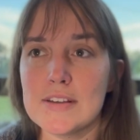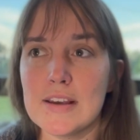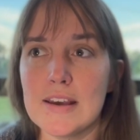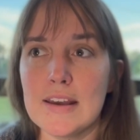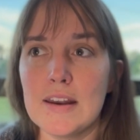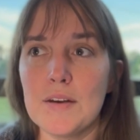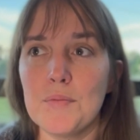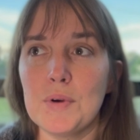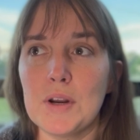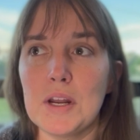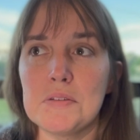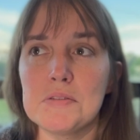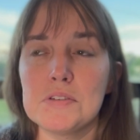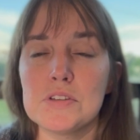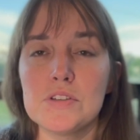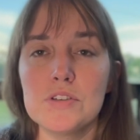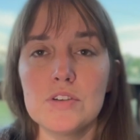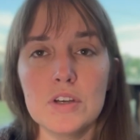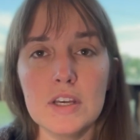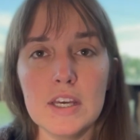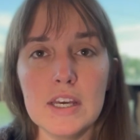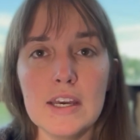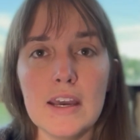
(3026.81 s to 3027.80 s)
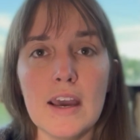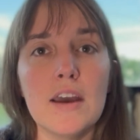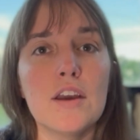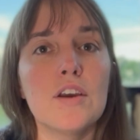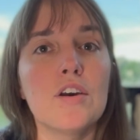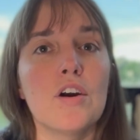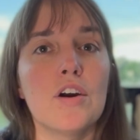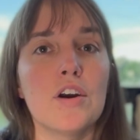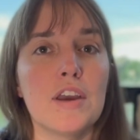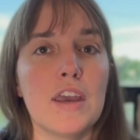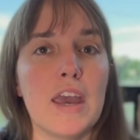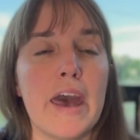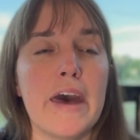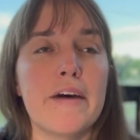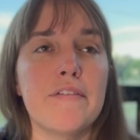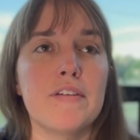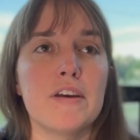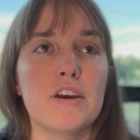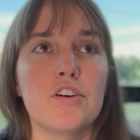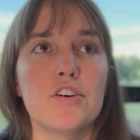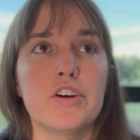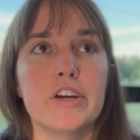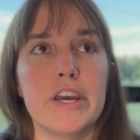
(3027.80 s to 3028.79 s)
and when I was looking at Yarn
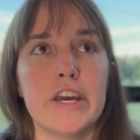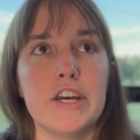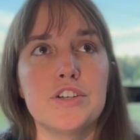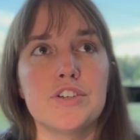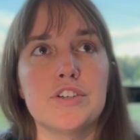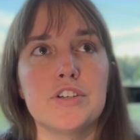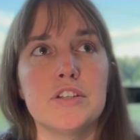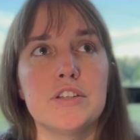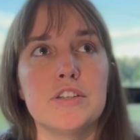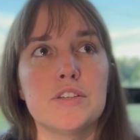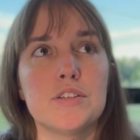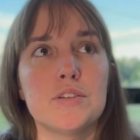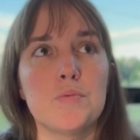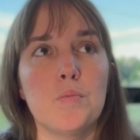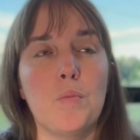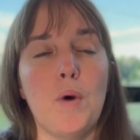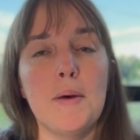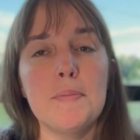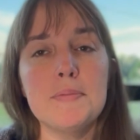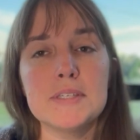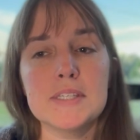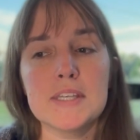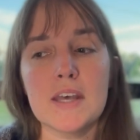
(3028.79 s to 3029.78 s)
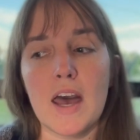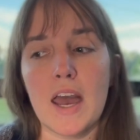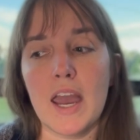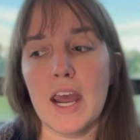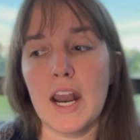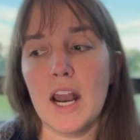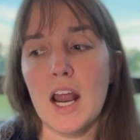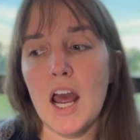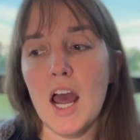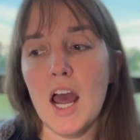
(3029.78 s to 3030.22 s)
Cafe Creations website,